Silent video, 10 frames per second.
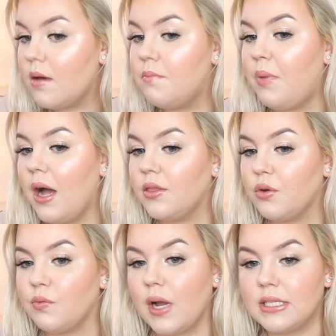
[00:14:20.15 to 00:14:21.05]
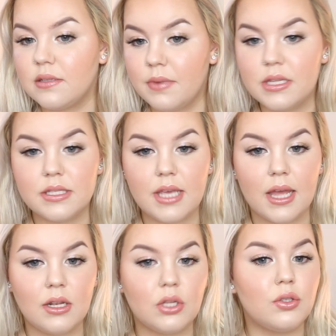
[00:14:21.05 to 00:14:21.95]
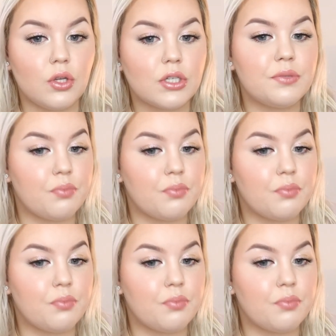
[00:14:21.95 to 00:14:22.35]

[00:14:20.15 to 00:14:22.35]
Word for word: But the rest of my skin looks